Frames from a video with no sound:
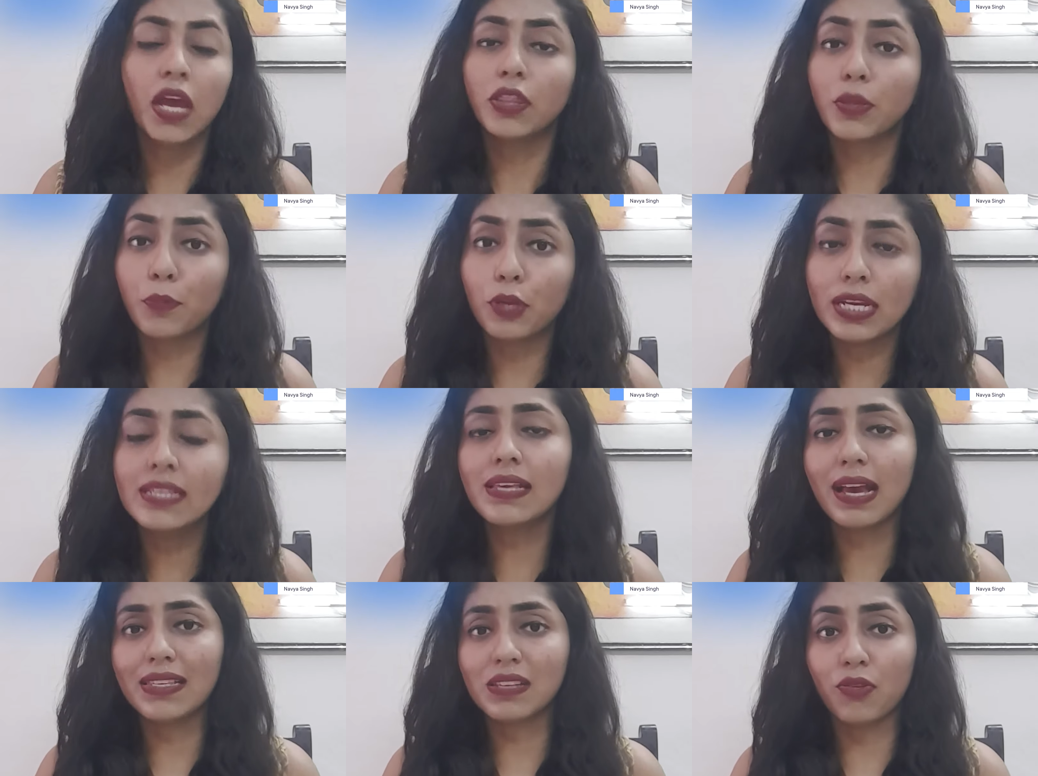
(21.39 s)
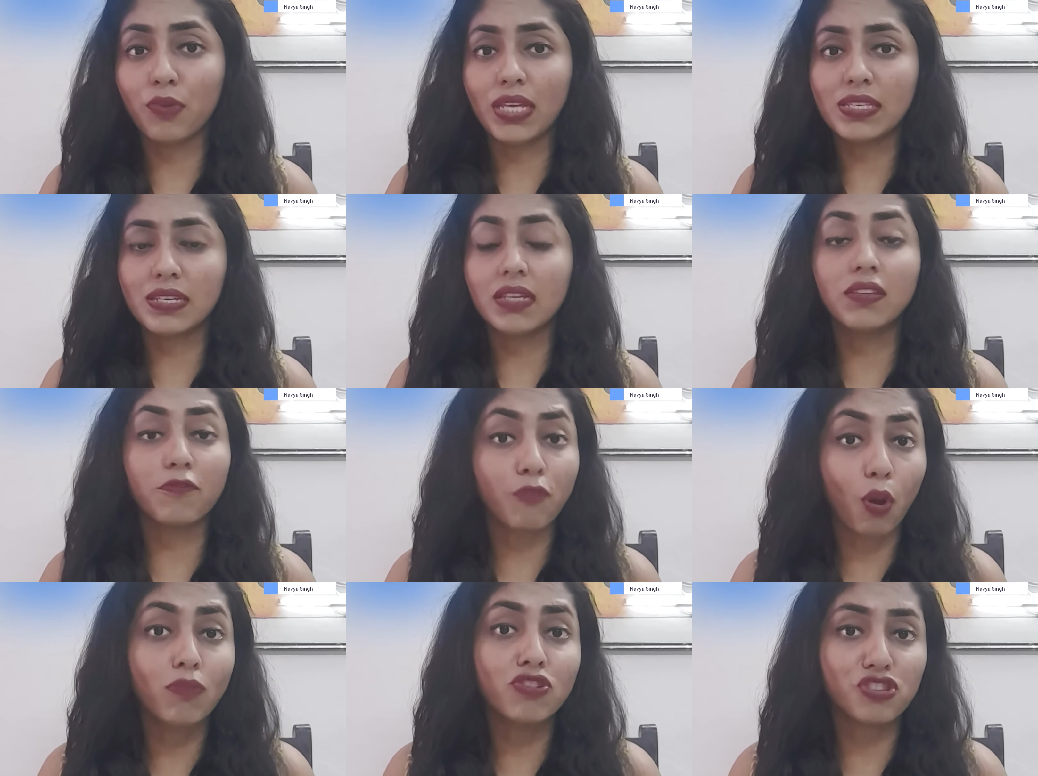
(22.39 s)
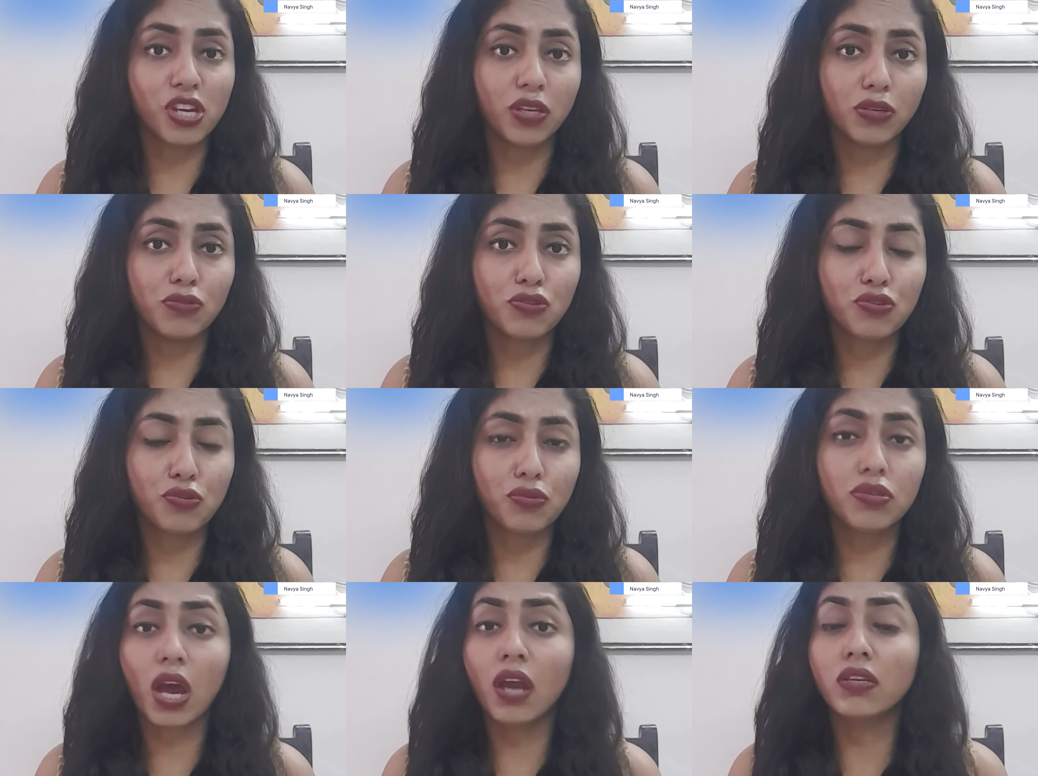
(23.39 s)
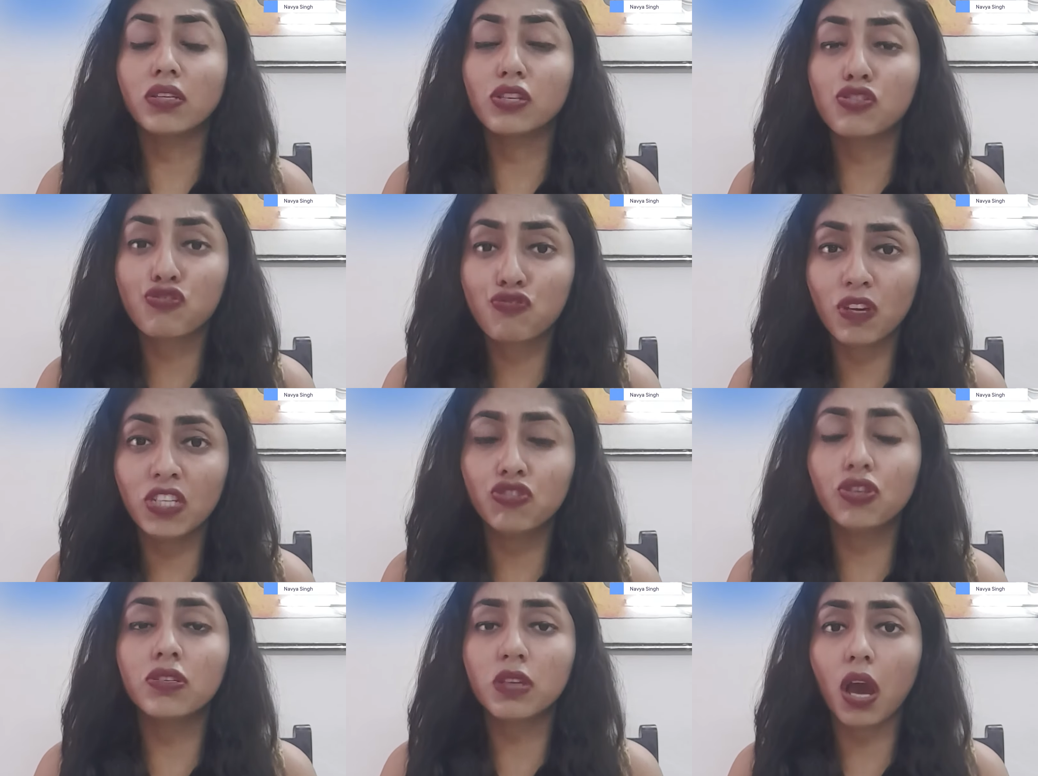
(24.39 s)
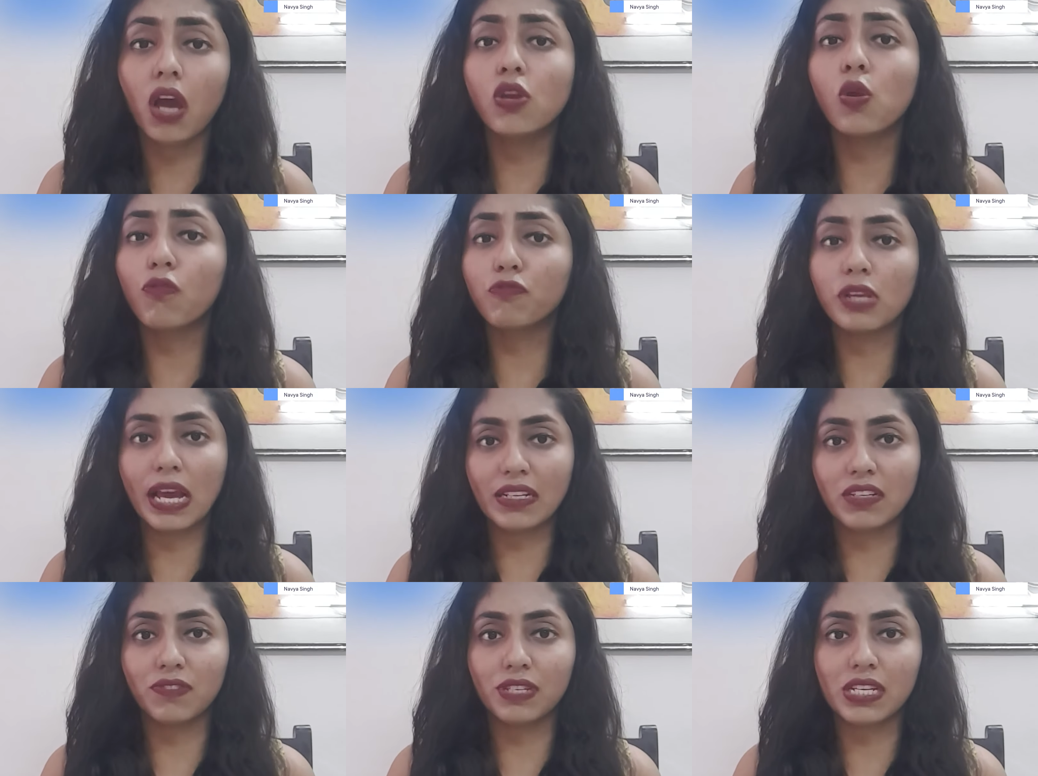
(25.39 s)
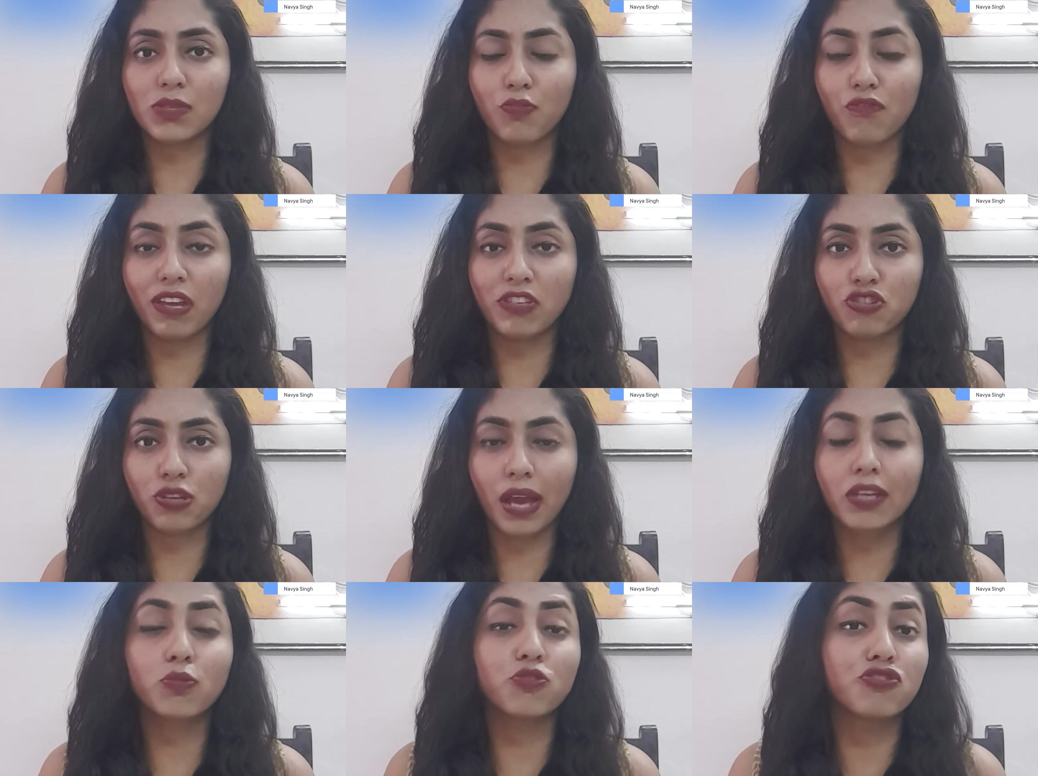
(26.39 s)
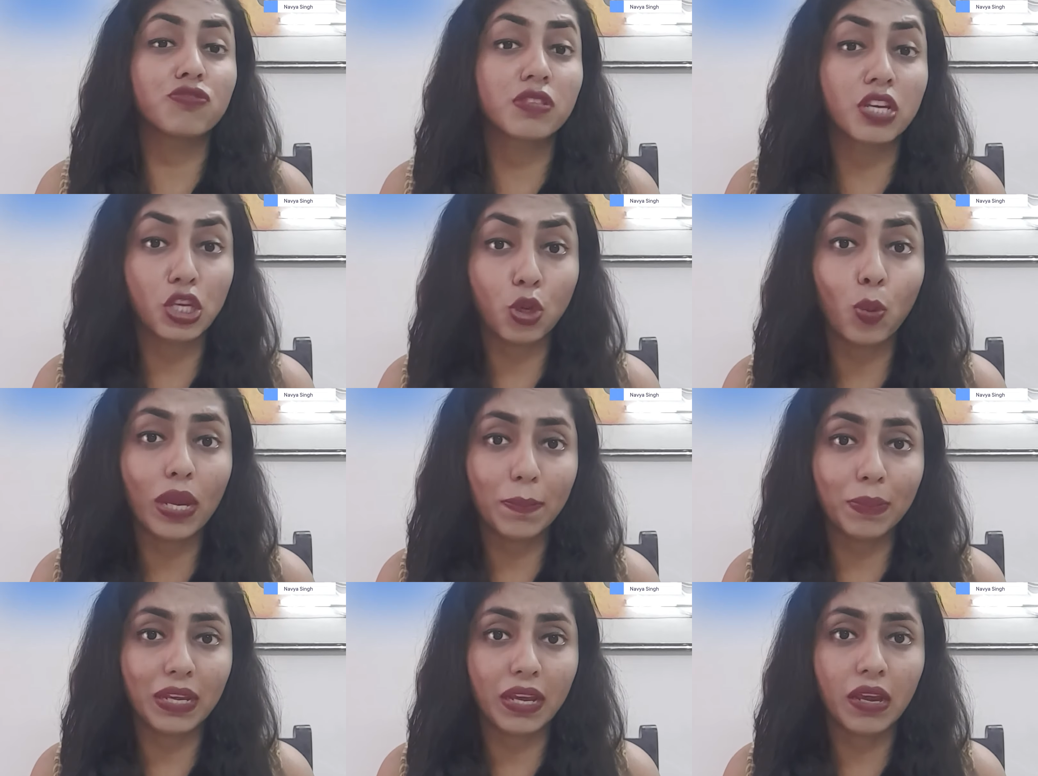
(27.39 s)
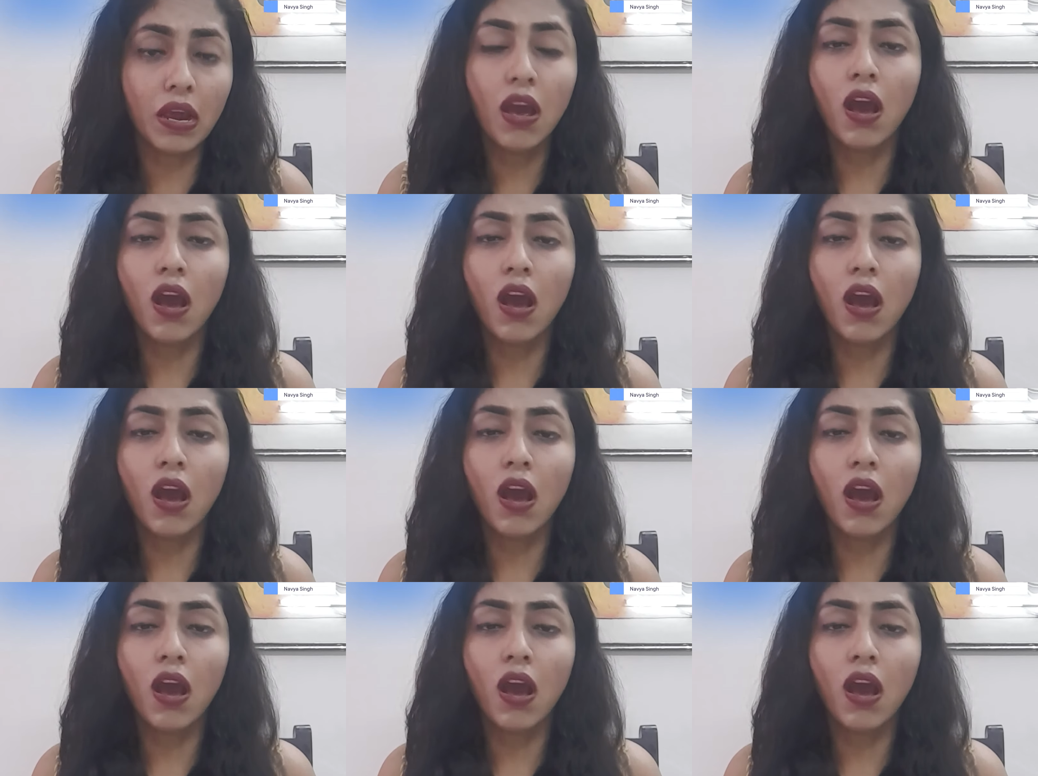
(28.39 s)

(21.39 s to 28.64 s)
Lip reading: The police has arrested the former JNU student under the Stringent Unlawful Activities Prevention Act, which is the UAPA,